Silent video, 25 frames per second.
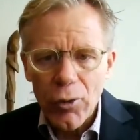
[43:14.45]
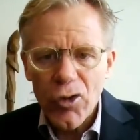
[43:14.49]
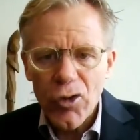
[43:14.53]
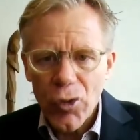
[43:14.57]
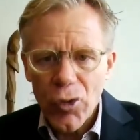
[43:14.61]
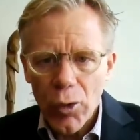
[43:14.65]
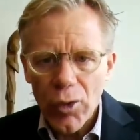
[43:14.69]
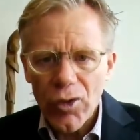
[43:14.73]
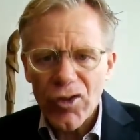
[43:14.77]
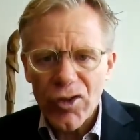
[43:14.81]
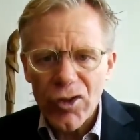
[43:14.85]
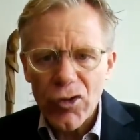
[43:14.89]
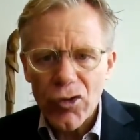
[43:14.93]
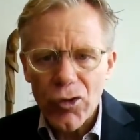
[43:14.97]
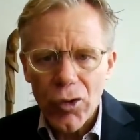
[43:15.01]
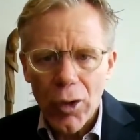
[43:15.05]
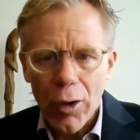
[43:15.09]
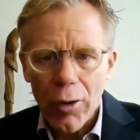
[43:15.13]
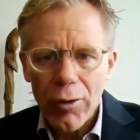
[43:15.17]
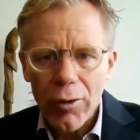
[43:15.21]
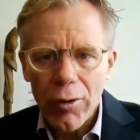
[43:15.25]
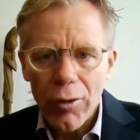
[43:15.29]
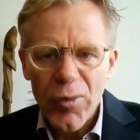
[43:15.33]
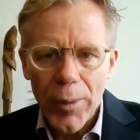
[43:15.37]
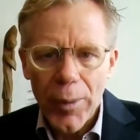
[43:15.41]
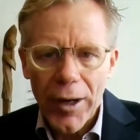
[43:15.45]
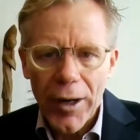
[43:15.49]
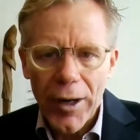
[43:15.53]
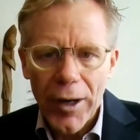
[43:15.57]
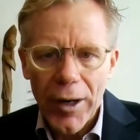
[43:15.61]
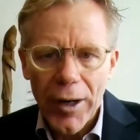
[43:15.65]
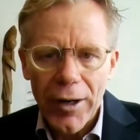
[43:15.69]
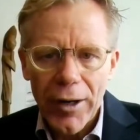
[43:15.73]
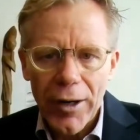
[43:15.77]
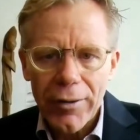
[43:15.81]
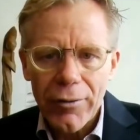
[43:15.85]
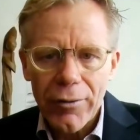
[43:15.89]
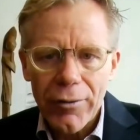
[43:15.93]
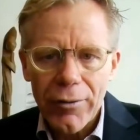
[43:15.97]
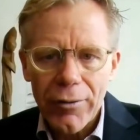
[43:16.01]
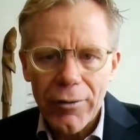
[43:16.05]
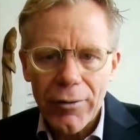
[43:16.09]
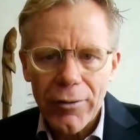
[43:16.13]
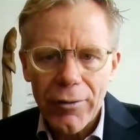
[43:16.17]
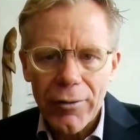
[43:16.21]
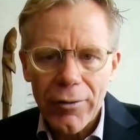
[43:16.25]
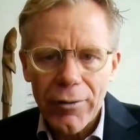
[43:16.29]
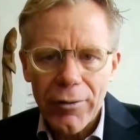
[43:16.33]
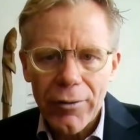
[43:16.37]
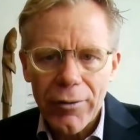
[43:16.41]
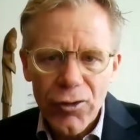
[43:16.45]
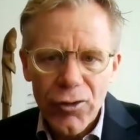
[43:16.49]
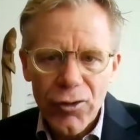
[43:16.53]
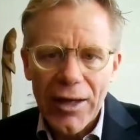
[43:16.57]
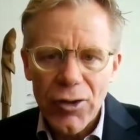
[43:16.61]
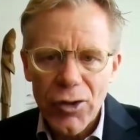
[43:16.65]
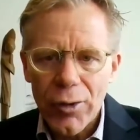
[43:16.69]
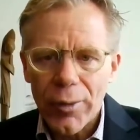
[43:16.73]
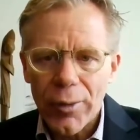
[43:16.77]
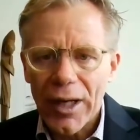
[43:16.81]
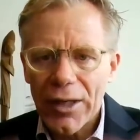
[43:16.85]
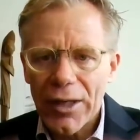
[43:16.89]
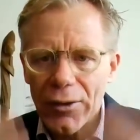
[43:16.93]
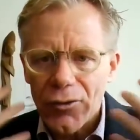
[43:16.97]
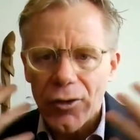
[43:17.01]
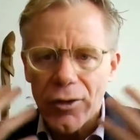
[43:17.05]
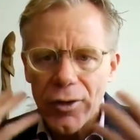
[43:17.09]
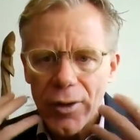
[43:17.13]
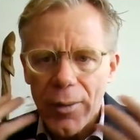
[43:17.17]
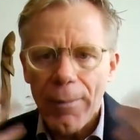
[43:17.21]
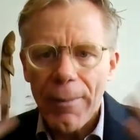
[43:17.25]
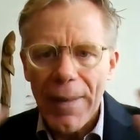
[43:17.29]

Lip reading: source control is part of your strategy, right?